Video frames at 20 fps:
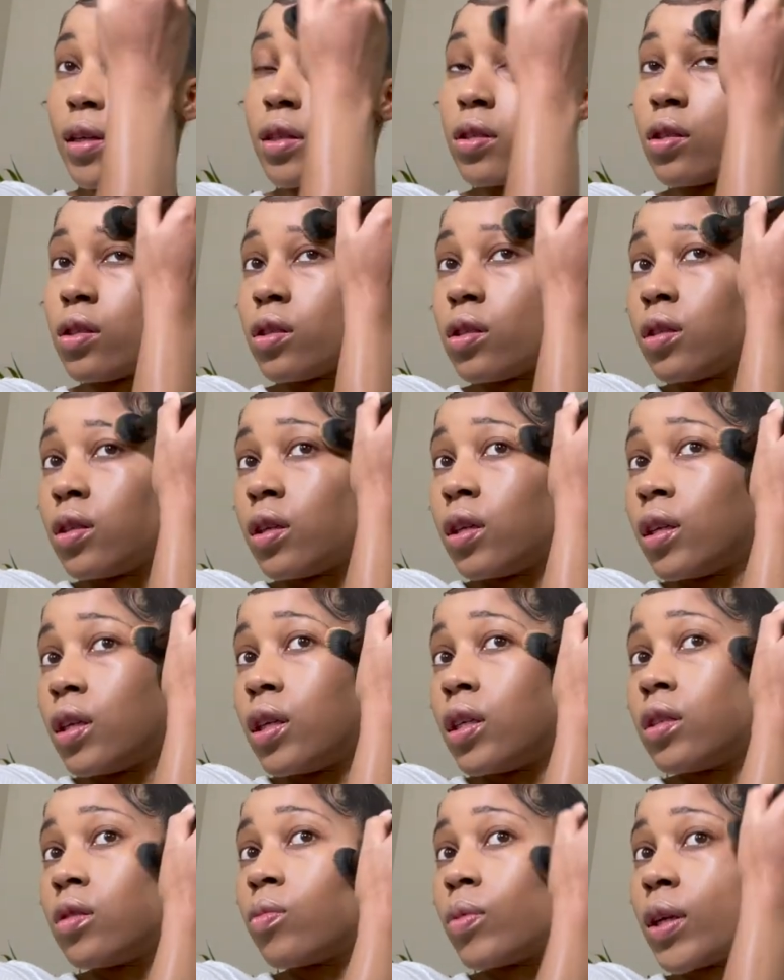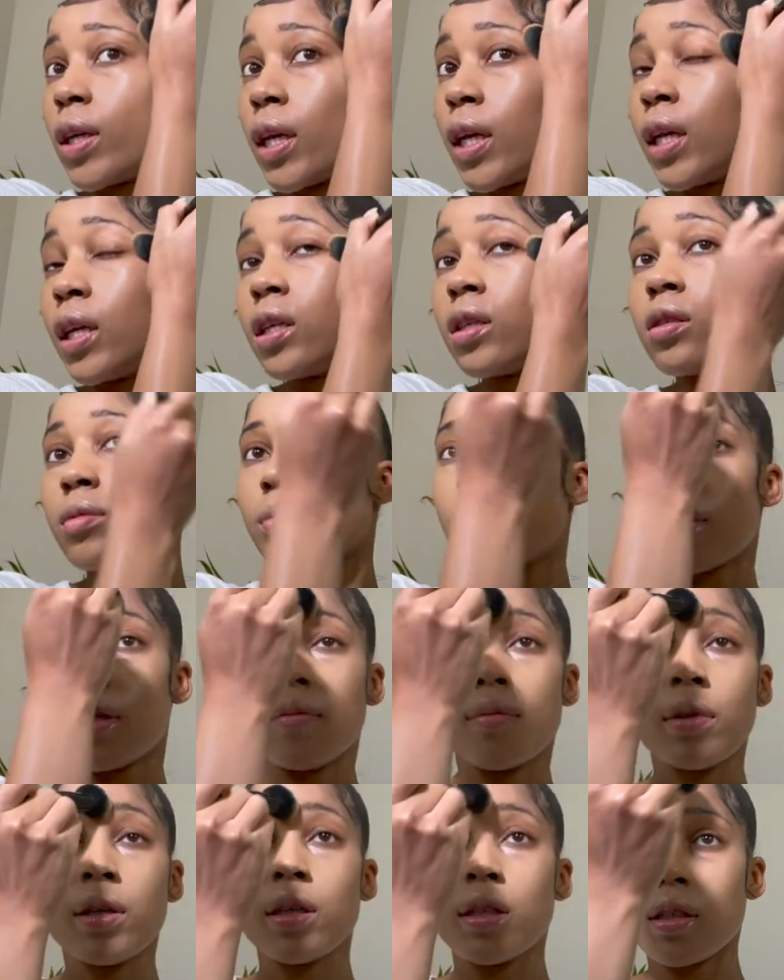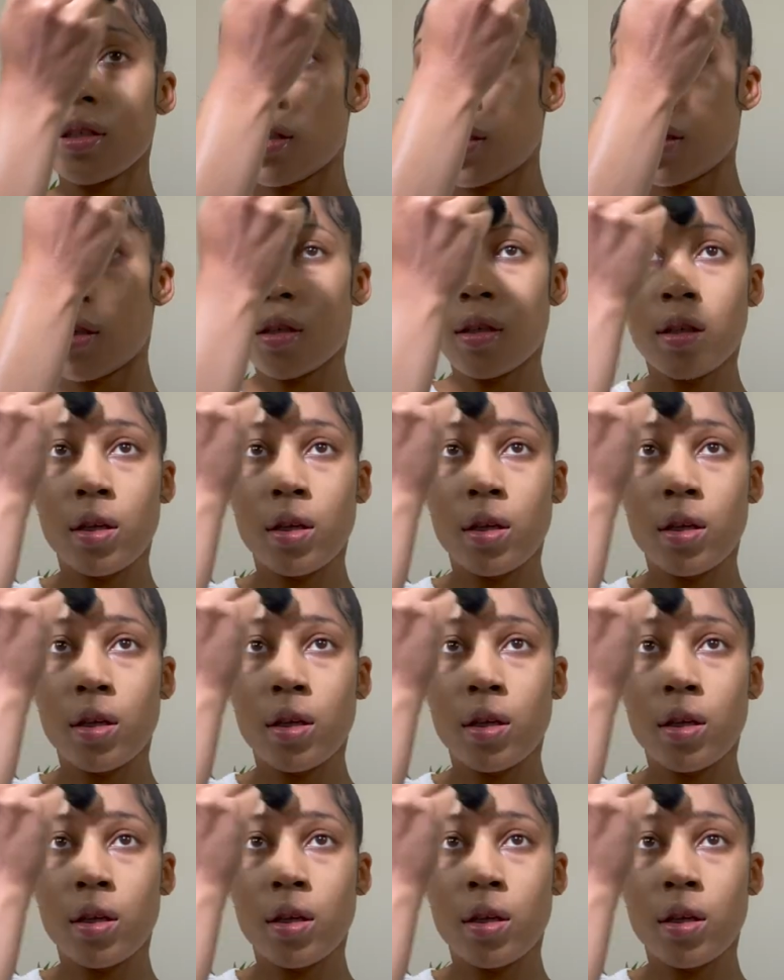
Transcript: It's just, it is what it is pretty much.